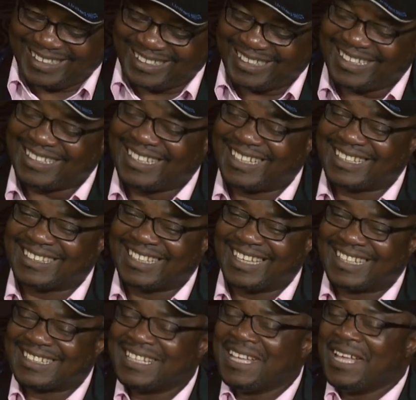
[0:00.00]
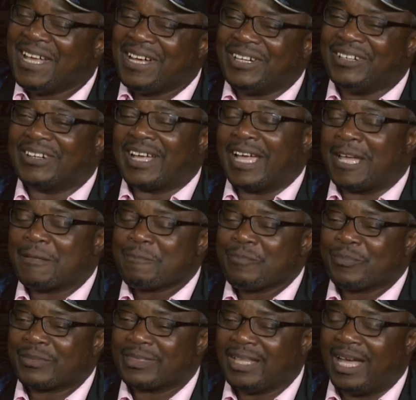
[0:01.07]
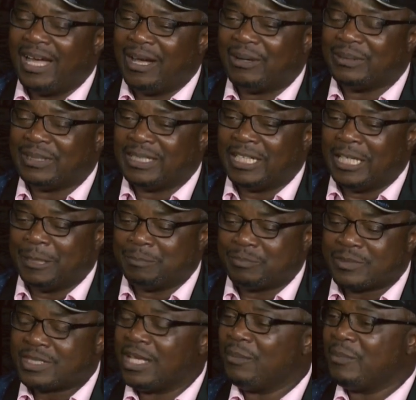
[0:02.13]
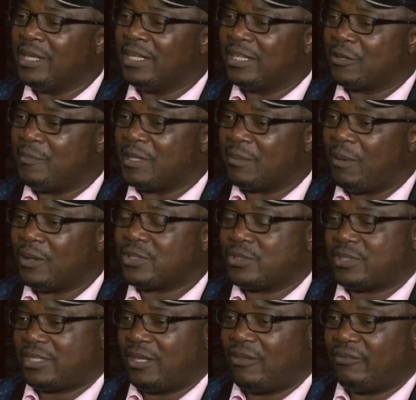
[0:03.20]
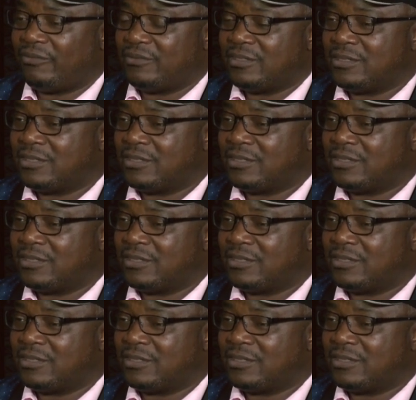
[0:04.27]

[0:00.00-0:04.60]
I like that. Okay. Now, tell me a little bit about yourself.